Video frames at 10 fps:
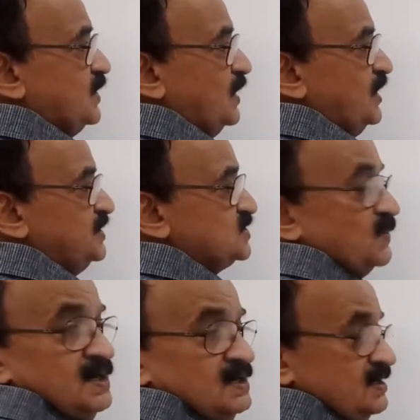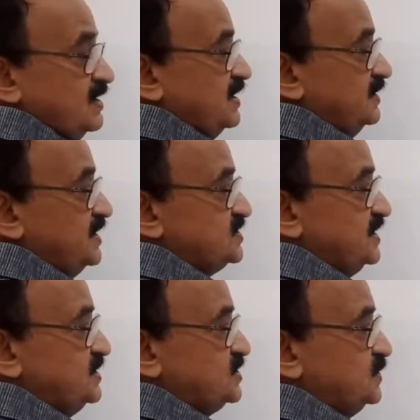equal to this one.
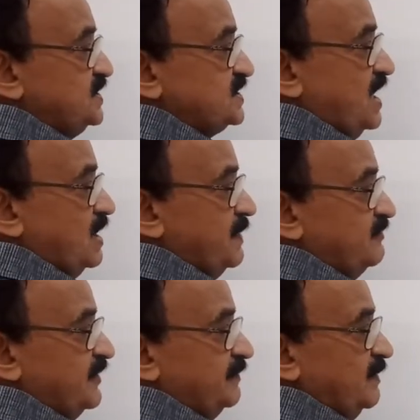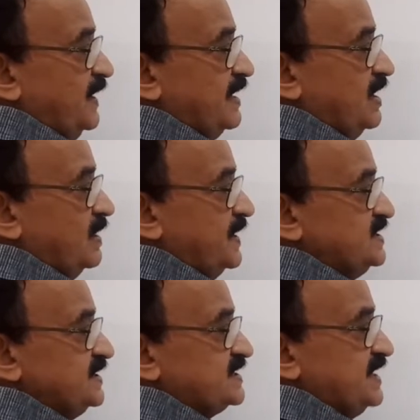Distance to this carbon from the middle carbon
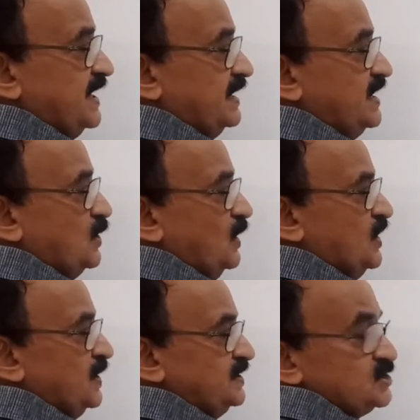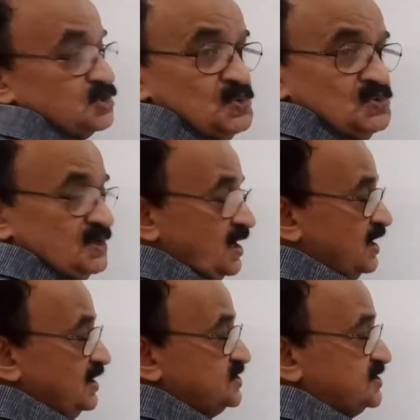is exactly equal to other 2.
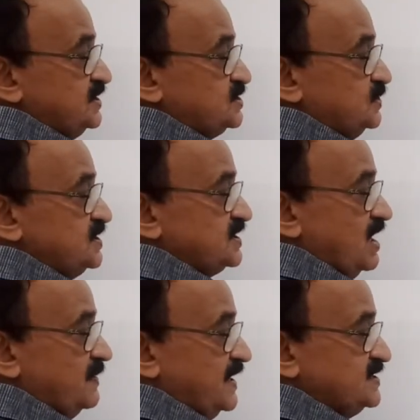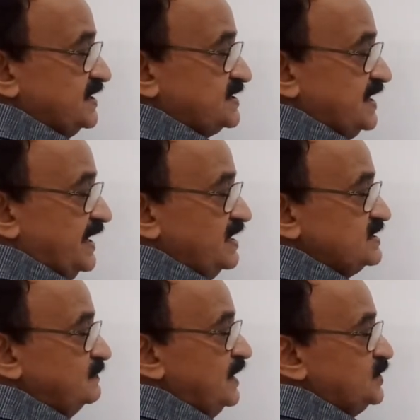Distance to this carbon is exactly
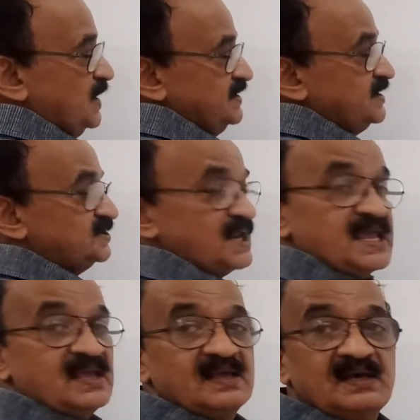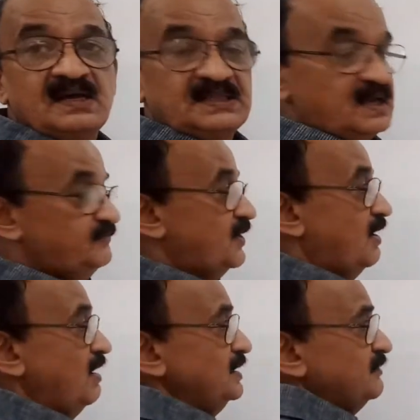similar to other 3. Therefore,
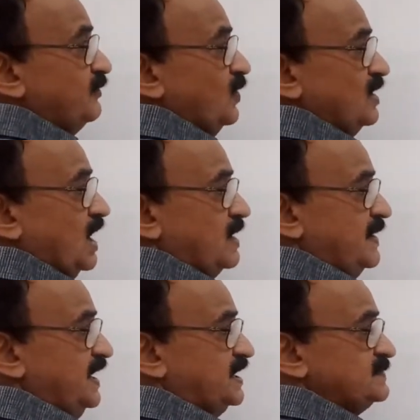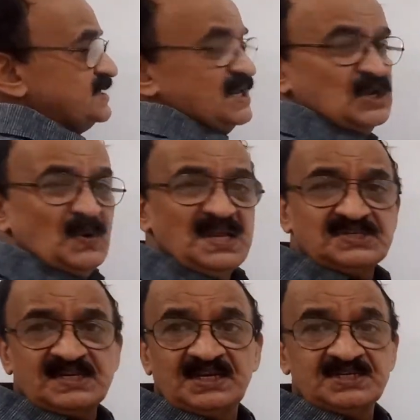all the 4 carbon atoms are
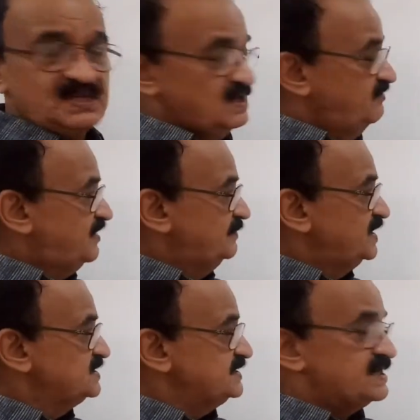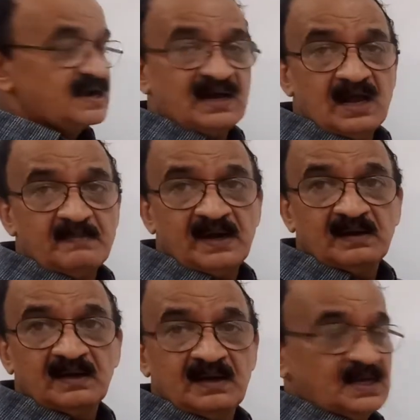equidistant from the central carbon.
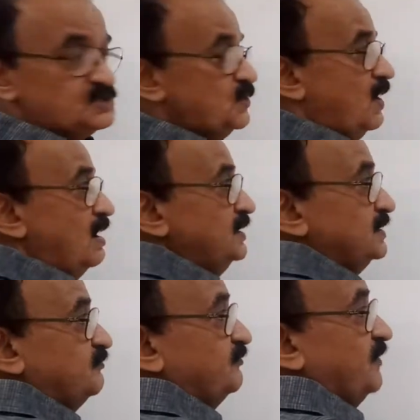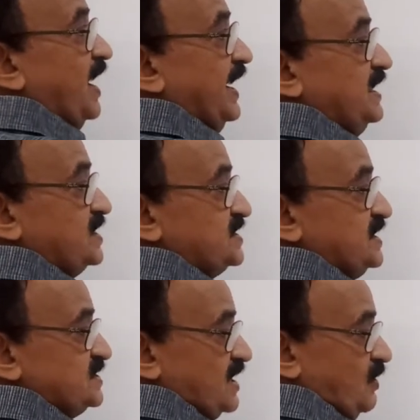So all the
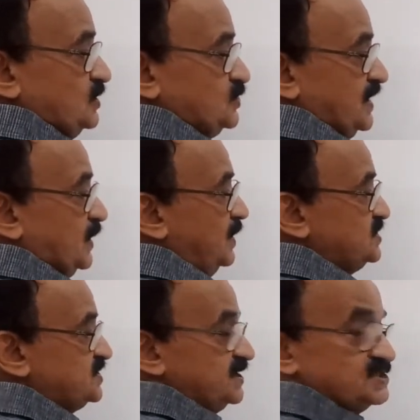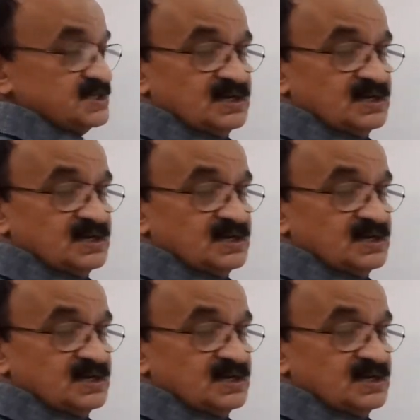hydrogens are also equidistant.